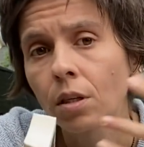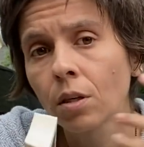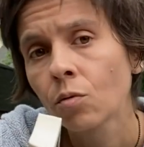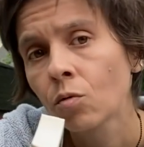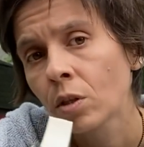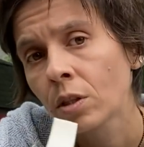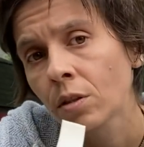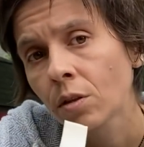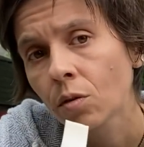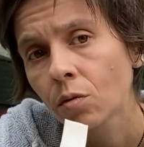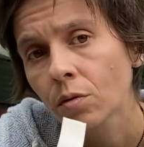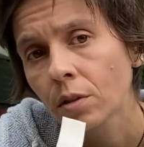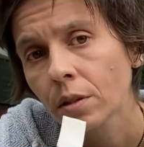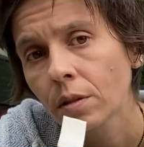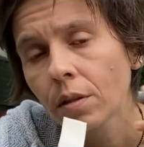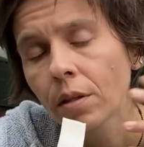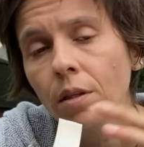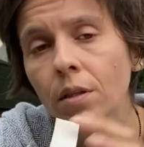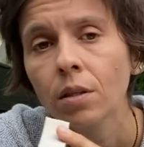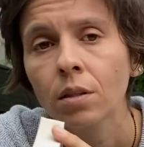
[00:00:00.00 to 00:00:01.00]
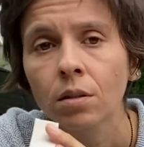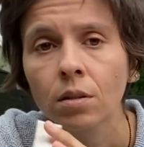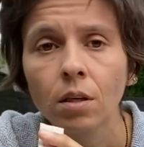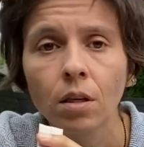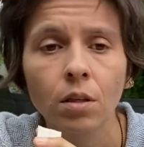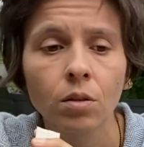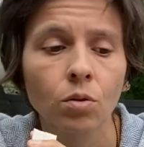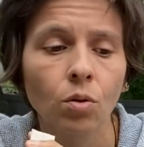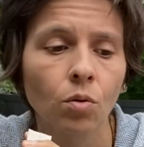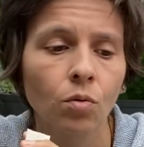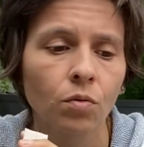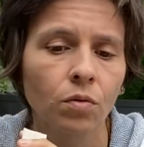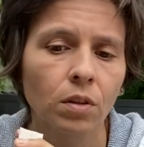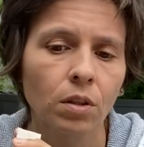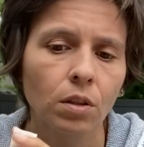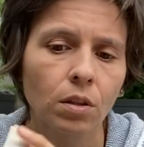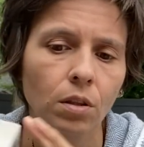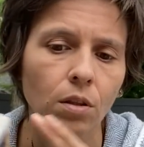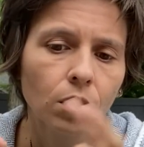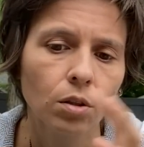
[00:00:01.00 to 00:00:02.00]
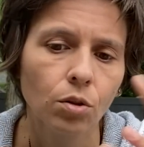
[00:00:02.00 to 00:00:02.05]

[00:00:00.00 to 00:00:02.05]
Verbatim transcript: and when the overthinking takes over,